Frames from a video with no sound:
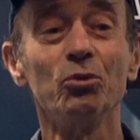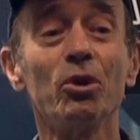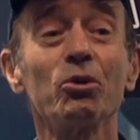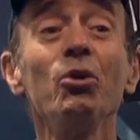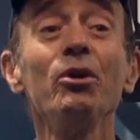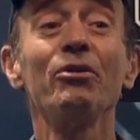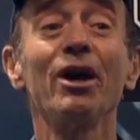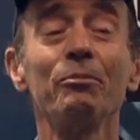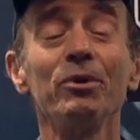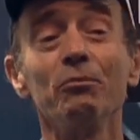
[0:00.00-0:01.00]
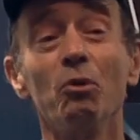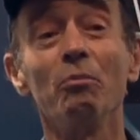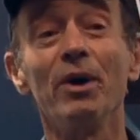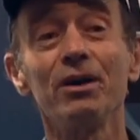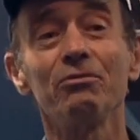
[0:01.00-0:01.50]
what could have happened,
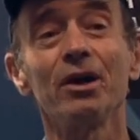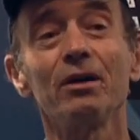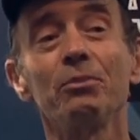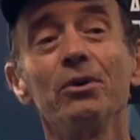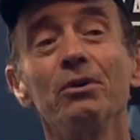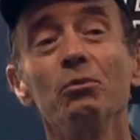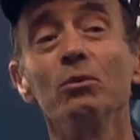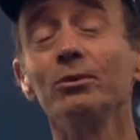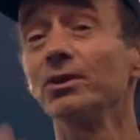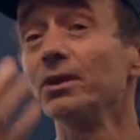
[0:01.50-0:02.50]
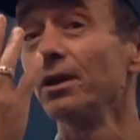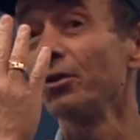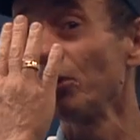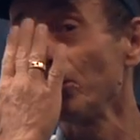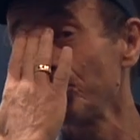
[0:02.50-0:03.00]
what might have happened, what was in
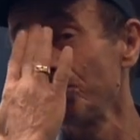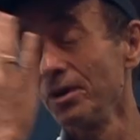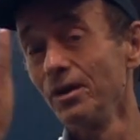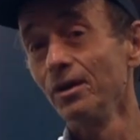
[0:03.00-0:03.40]
the thoughts